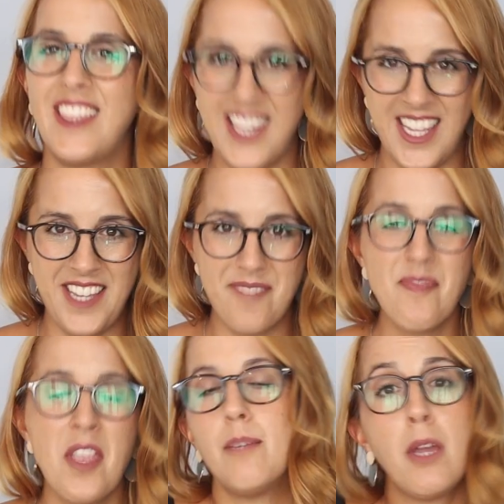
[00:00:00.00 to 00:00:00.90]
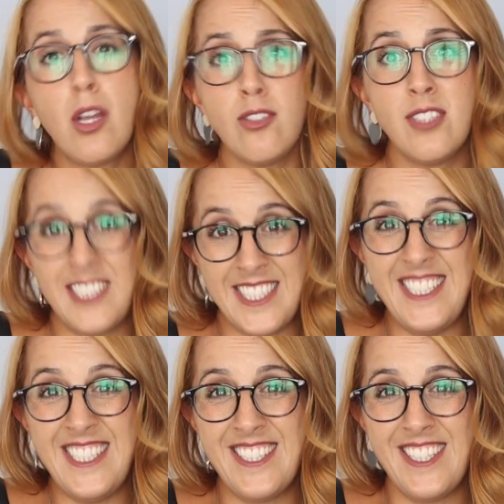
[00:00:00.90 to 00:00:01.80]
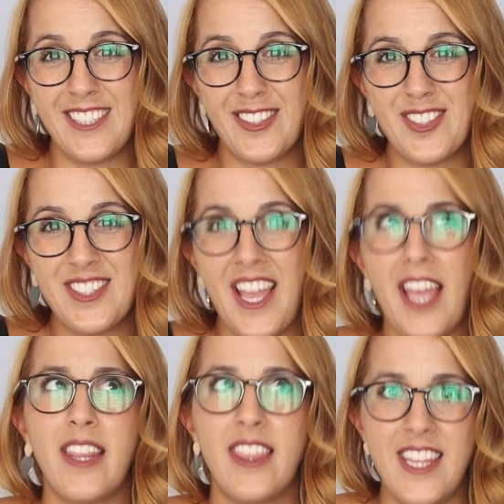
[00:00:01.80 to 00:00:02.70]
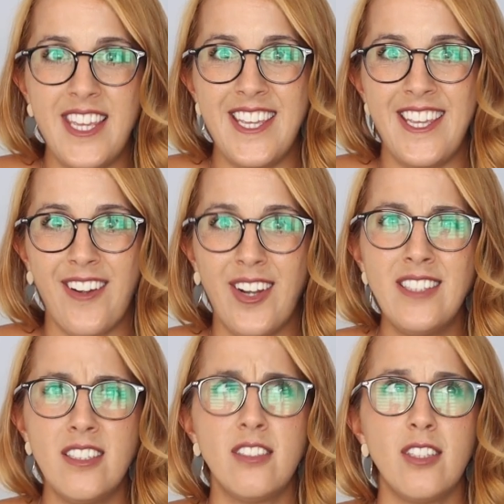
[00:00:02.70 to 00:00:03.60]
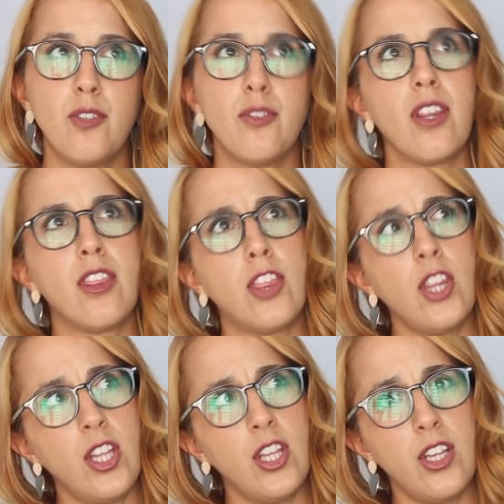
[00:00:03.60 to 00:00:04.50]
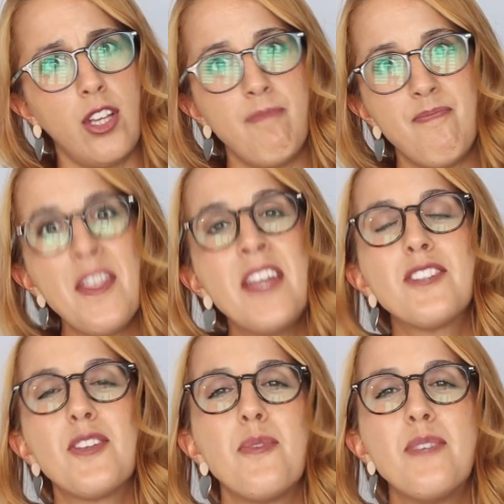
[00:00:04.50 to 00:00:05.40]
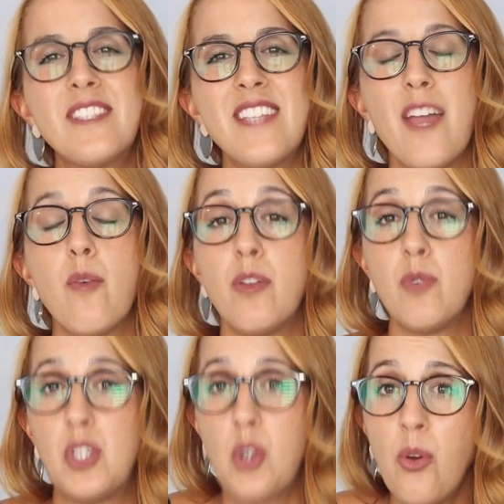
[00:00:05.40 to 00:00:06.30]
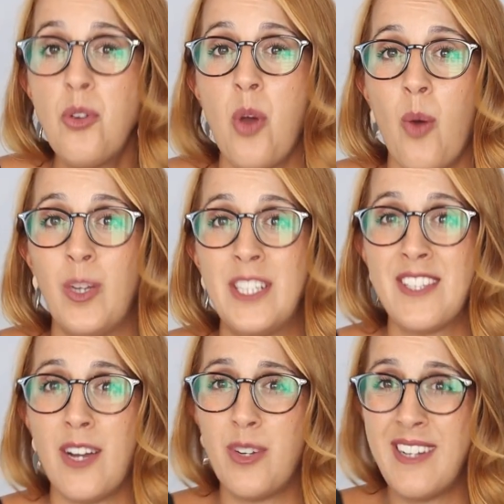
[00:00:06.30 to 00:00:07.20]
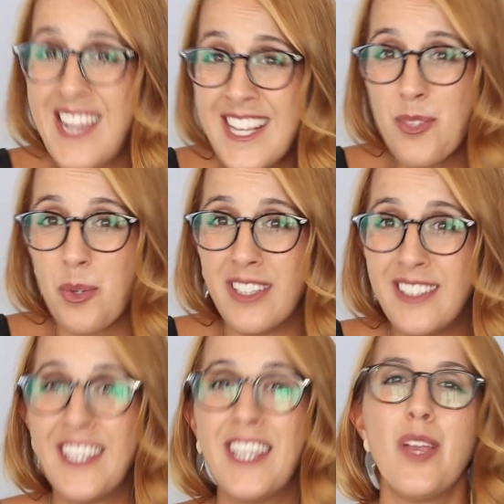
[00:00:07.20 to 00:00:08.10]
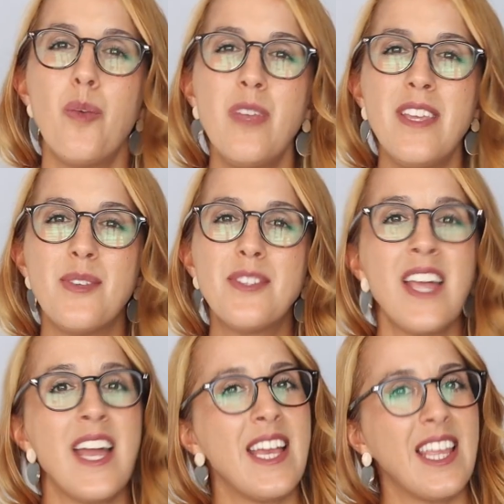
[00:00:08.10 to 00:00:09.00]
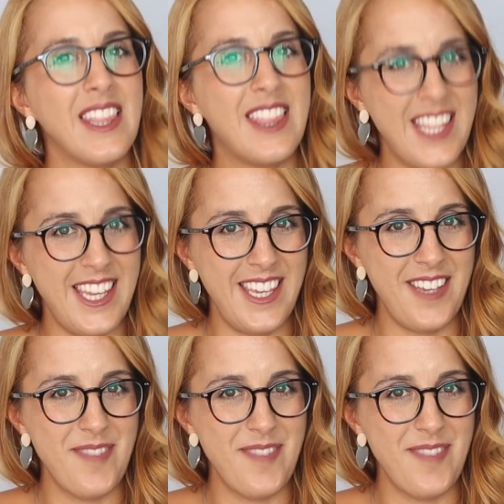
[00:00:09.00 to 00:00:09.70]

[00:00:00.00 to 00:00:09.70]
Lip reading: the. Because it's easier to say the, right? Instead of the. So we say when we don't know what is our next word, we use the.